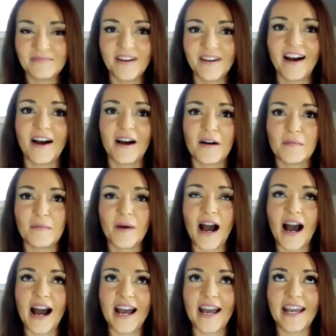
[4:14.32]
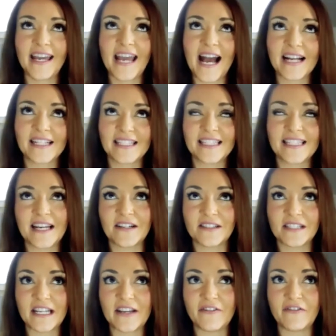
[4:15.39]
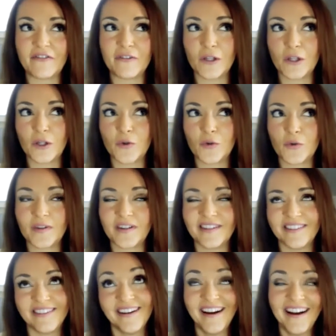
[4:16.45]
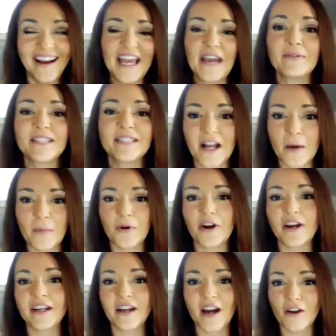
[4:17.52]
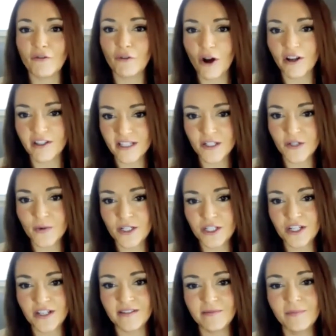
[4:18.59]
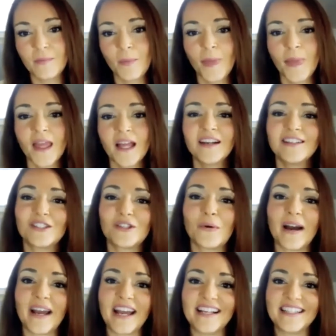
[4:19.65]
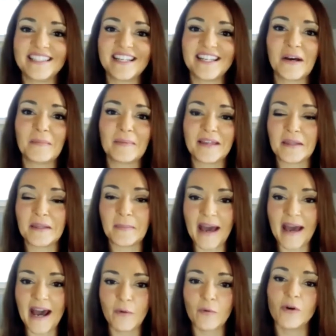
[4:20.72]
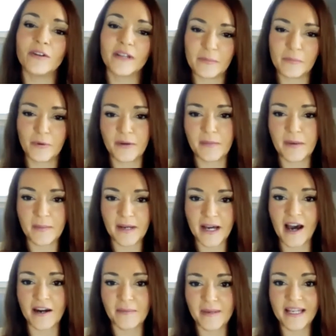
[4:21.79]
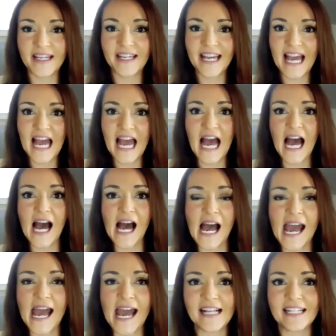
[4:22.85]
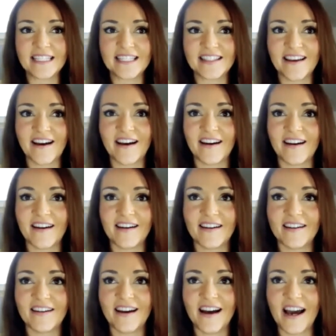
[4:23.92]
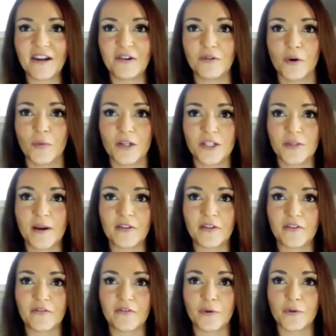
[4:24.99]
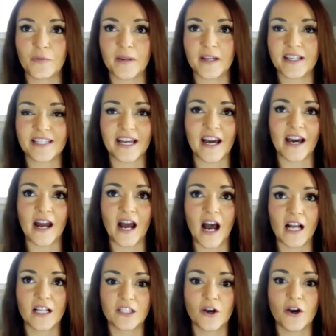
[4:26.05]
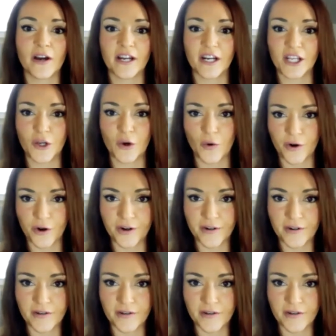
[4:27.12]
I accidentally flew. It was an upgrade gone wrong situation. So I ended up in the back, well, in premium economy. And I don't know much about their food because I got a hot dog and a yogurt.